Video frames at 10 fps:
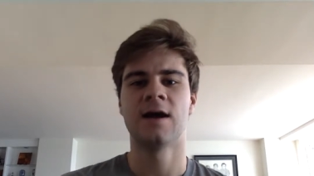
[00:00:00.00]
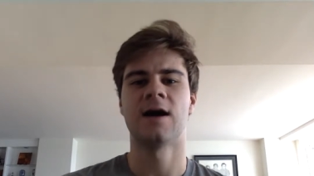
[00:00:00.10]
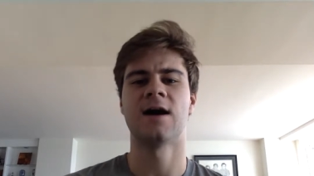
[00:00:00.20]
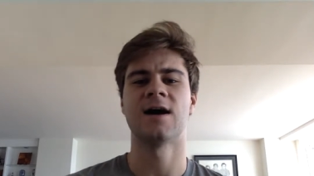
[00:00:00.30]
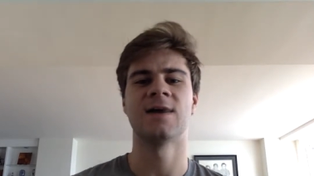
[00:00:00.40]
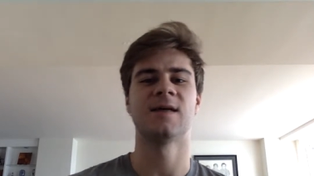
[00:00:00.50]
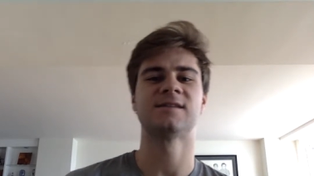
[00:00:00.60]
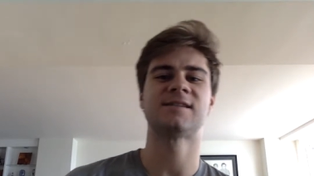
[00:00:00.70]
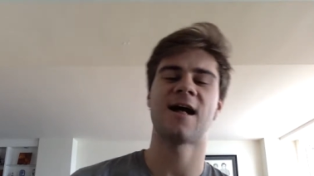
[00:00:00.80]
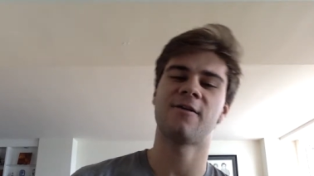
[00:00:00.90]
And then
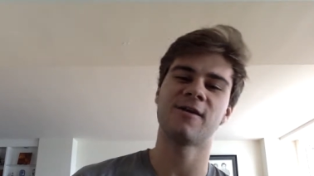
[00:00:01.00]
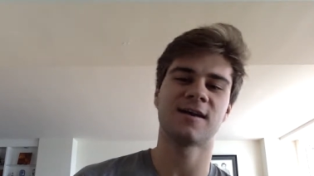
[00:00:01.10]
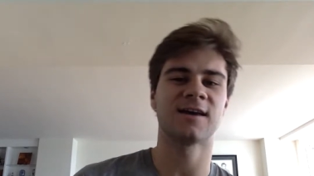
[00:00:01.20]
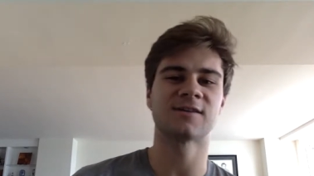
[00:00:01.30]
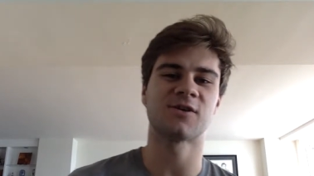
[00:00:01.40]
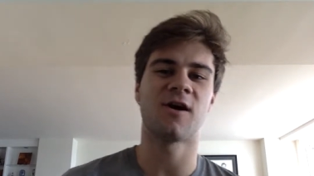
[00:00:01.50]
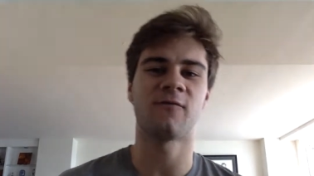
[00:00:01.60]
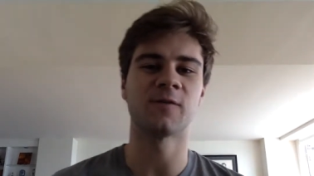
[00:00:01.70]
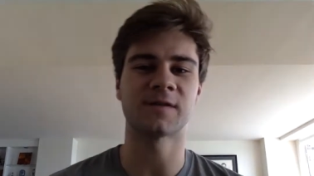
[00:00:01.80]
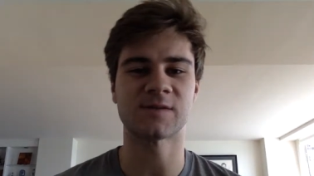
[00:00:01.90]
Saturday kicks
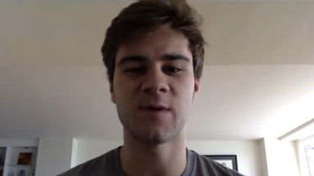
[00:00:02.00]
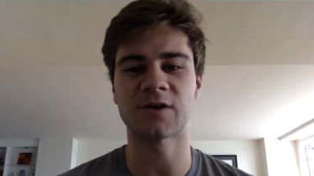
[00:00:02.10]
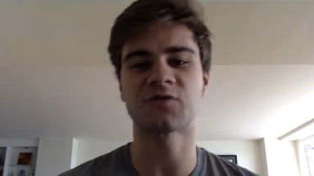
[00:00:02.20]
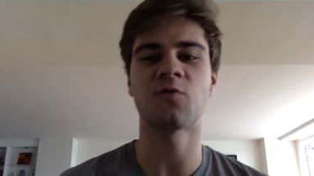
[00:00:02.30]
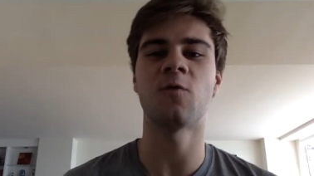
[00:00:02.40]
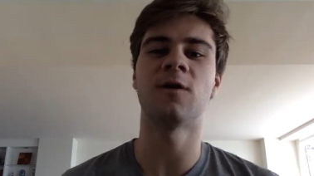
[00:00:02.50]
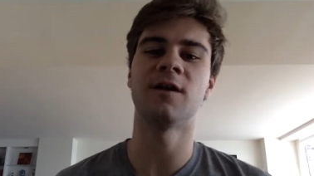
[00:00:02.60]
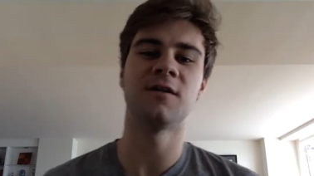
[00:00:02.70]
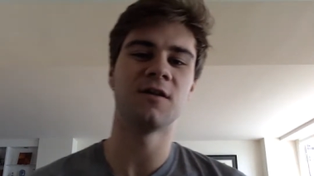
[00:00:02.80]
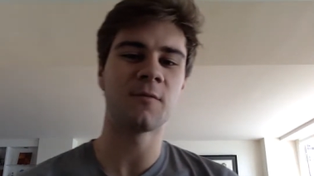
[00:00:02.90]
off with a special one.